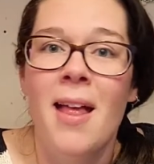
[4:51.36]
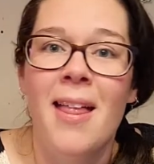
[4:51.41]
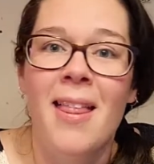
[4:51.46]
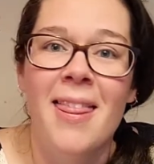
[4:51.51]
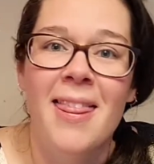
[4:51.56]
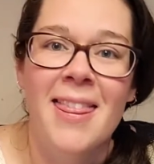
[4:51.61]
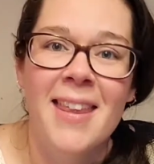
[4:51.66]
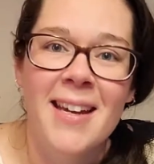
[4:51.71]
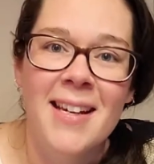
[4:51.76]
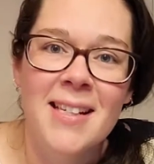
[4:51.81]

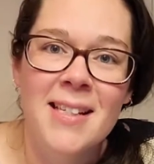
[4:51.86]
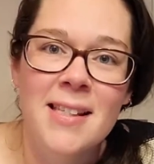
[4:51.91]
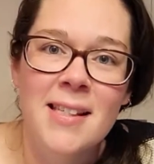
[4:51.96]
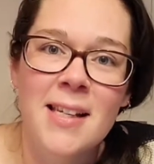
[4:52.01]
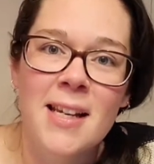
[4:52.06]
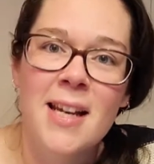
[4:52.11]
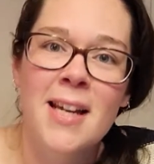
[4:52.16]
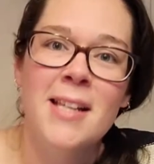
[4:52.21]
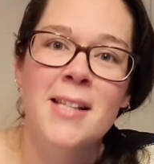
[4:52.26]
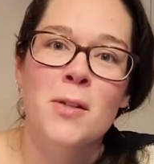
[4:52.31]
This
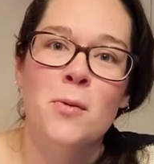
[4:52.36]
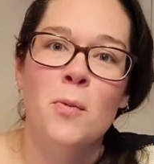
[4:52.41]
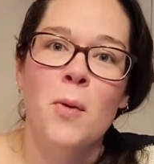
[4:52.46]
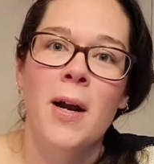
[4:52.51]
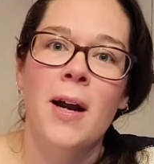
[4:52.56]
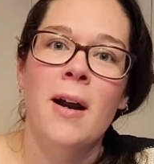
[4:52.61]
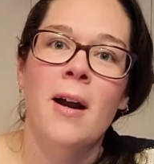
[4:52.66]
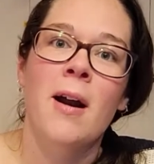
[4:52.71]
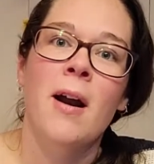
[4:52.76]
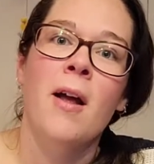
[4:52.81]
is
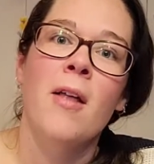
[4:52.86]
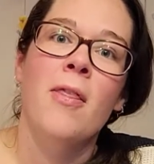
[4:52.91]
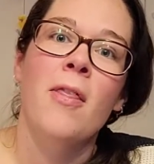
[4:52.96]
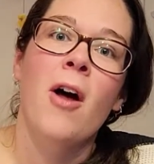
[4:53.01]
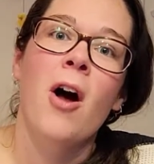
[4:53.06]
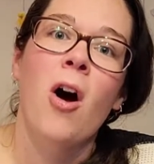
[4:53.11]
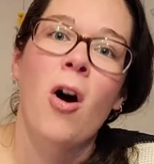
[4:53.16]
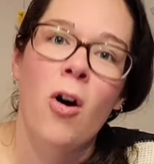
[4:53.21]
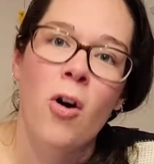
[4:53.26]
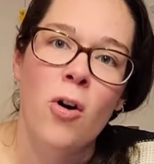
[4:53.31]
where the
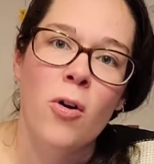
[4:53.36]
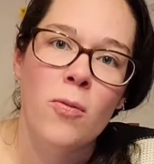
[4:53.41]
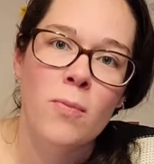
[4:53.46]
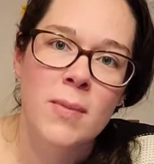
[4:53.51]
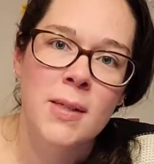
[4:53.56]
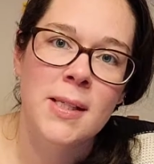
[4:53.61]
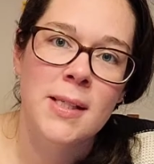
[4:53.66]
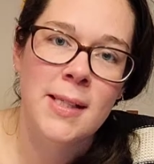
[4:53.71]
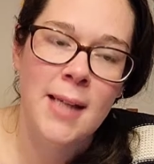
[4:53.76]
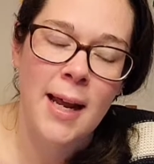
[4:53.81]

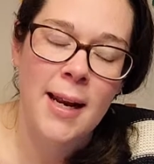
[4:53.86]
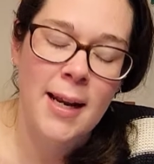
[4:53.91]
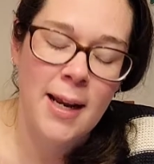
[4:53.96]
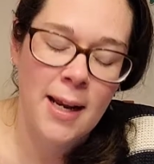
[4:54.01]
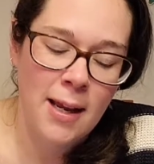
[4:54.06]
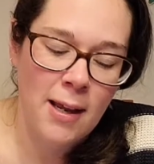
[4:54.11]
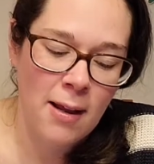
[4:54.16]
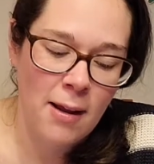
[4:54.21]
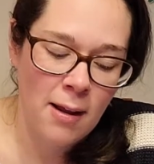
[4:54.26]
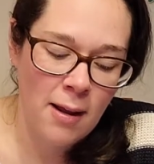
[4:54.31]

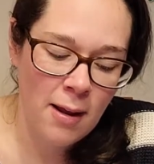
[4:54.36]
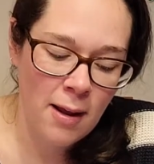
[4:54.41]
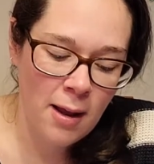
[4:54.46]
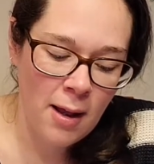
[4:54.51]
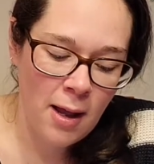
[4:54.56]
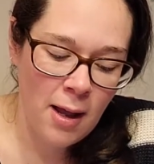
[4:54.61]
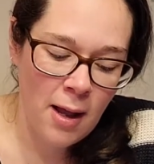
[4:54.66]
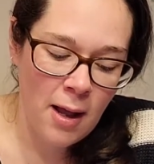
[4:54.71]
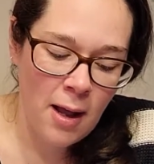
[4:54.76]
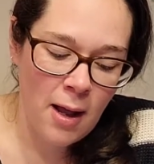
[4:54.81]
homesteading
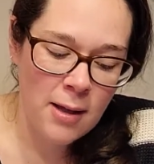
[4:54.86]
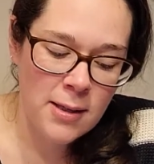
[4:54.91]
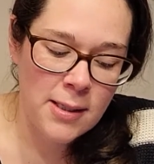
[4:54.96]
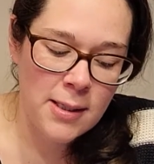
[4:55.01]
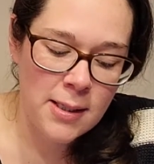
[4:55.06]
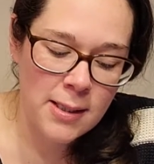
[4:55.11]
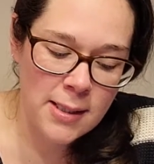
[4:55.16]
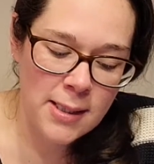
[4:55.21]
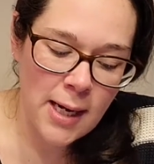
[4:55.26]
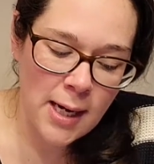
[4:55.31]

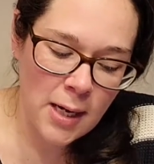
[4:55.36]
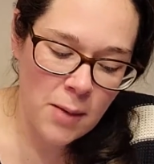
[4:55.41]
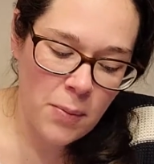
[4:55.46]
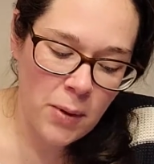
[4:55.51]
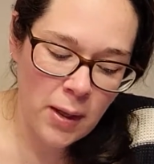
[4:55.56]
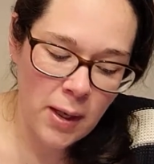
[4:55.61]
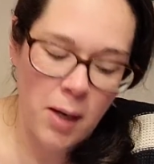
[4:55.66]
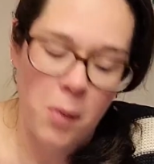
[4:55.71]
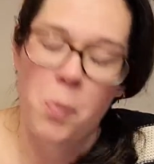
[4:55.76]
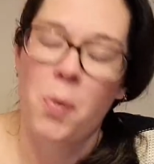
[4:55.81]

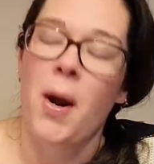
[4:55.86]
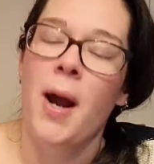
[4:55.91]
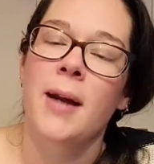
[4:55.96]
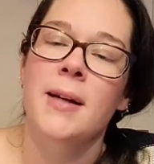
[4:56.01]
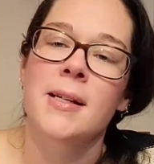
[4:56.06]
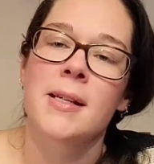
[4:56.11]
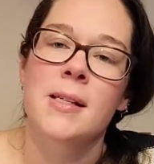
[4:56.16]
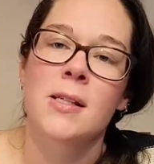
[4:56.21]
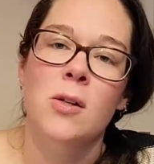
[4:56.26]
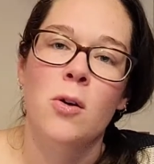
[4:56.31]
sustainability
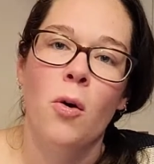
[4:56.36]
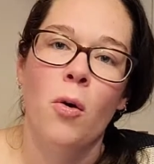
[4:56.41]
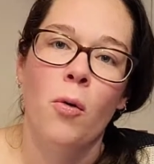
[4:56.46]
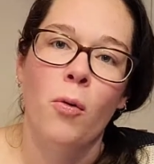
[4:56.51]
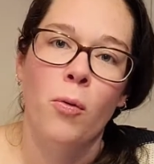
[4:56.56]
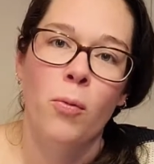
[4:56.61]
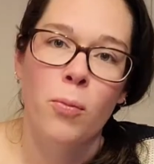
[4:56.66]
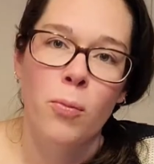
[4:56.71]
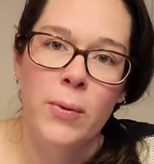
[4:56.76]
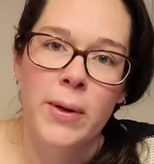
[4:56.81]
practice
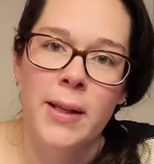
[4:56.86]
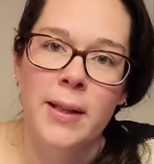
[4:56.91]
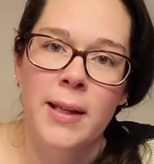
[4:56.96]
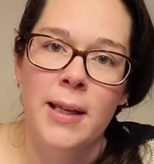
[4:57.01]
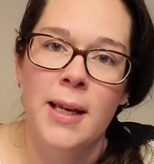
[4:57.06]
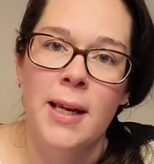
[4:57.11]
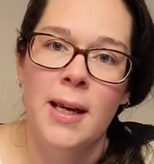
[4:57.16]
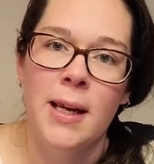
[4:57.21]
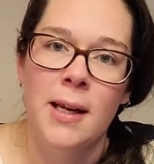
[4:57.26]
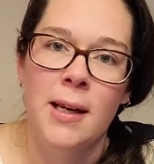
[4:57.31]

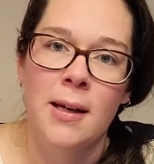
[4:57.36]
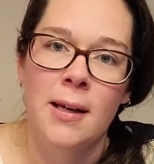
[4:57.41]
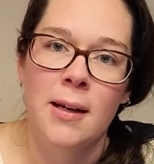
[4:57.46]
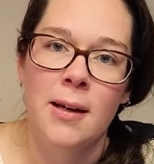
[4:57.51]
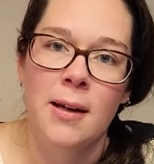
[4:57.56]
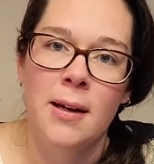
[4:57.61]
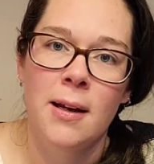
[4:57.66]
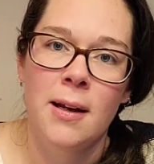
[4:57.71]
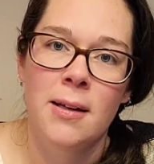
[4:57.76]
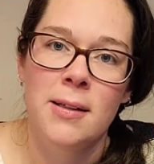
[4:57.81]
really
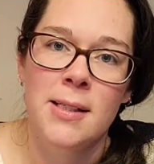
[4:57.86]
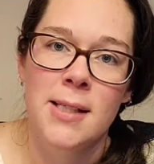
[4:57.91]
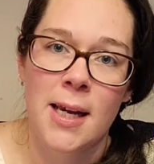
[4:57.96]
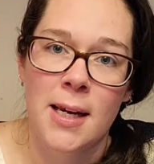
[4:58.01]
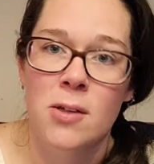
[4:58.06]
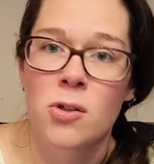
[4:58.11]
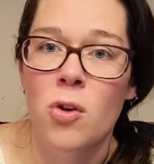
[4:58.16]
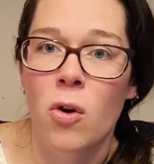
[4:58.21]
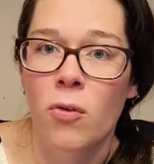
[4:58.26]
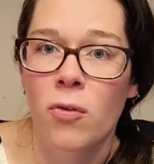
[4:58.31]

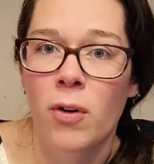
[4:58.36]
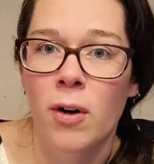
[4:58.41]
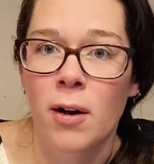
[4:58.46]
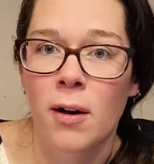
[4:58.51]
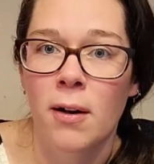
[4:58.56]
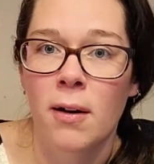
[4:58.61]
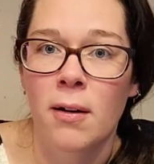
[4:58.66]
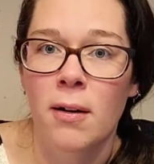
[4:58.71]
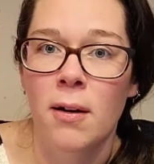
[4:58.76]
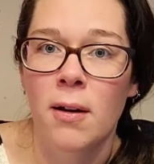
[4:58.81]
takes
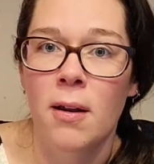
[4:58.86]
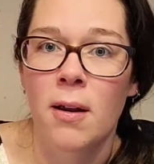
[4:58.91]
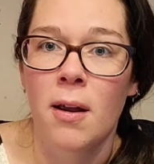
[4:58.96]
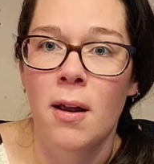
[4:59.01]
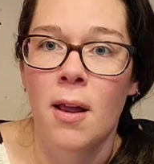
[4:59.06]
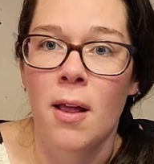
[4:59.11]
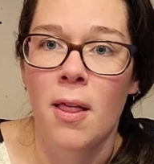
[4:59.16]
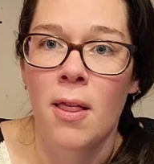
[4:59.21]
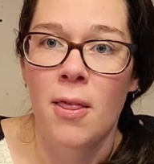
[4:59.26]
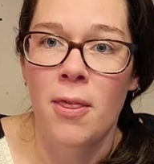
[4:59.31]
over
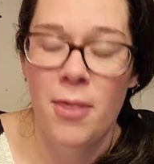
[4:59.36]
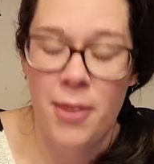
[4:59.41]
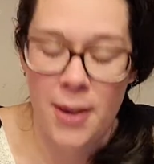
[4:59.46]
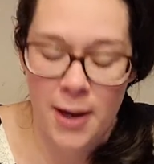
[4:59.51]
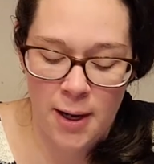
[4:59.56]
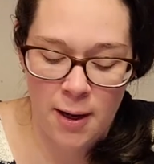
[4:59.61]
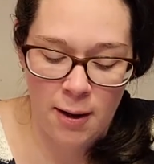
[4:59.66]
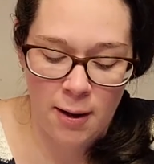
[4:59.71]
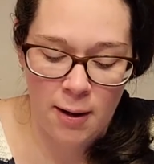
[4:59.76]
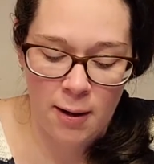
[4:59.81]

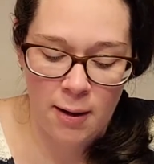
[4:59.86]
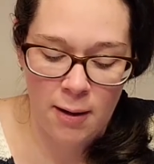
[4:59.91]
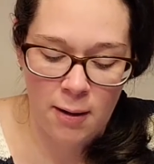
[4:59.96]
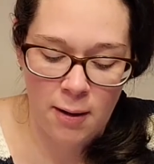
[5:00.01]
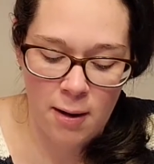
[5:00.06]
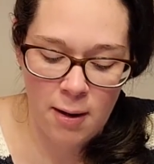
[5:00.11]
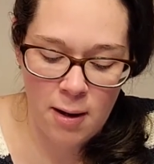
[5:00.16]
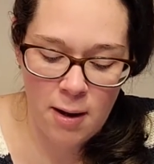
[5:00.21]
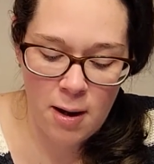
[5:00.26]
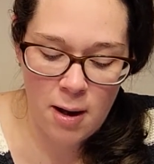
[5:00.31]
their
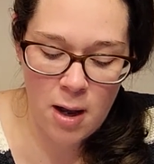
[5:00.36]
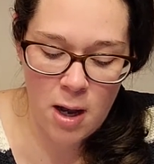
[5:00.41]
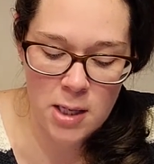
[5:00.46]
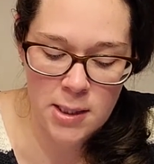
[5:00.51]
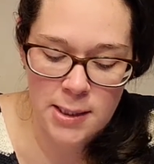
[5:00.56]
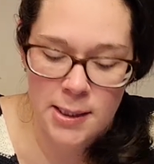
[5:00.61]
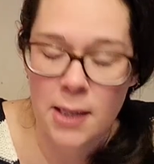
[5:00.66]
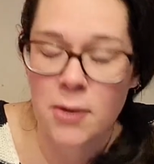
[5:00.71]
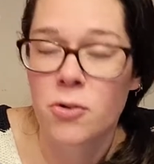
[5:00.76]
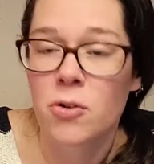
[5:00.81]

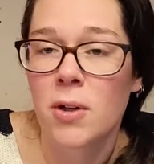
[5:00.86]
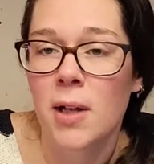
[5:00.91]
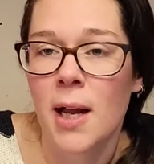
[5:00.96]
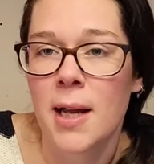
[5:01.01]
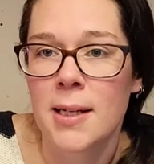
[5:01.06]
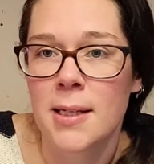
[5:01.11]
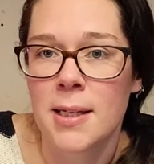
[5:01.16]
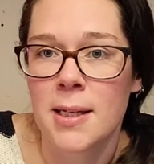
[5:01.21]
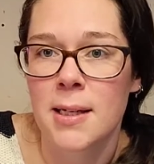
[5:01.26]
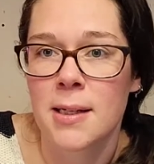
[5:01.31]
central
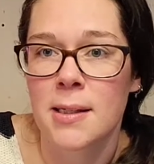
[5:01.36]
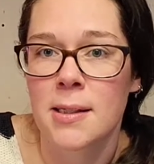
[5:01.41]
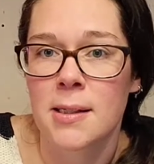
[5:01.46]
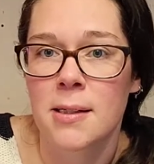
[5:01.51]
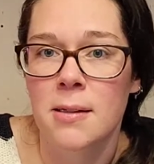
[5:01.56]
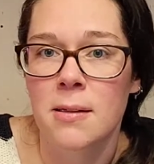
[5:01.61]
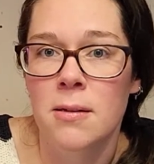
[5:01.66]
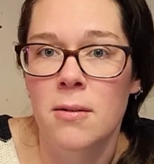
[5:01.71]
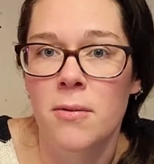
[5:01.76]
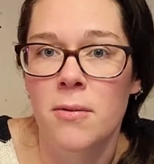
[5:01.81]
ideas